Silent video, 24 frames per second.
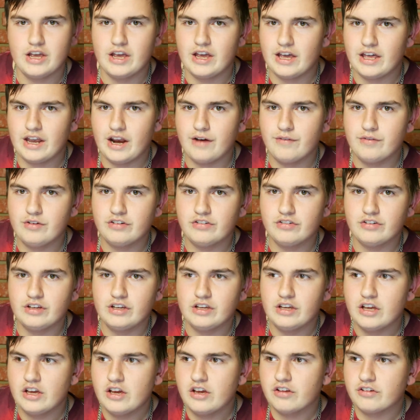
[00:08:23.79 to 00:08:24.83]
And
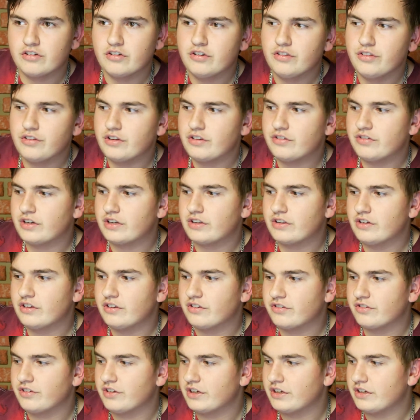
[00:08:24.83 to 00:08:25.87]
obviously, certain things like
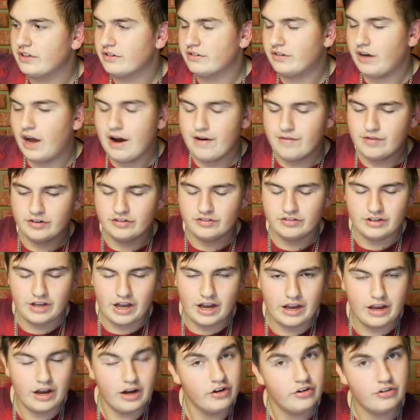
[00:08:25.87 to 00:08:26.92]
this, like, obviously
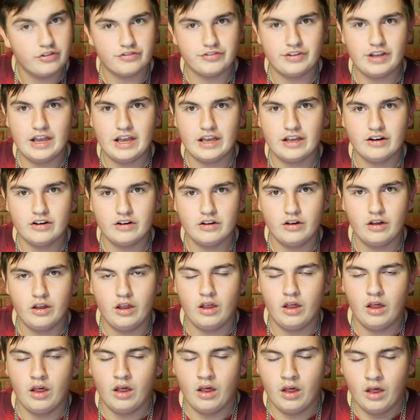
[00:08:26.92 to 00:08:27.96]
I understand,
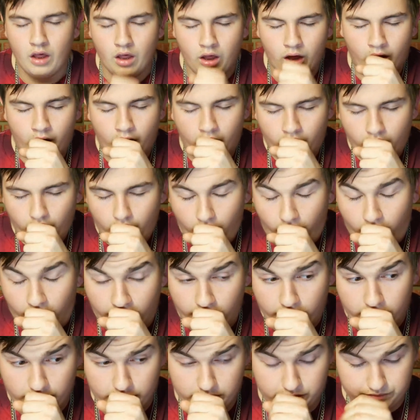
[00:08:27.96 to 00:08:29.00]

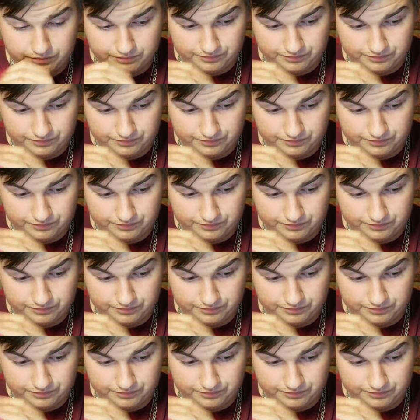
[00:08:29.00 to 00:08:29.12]
I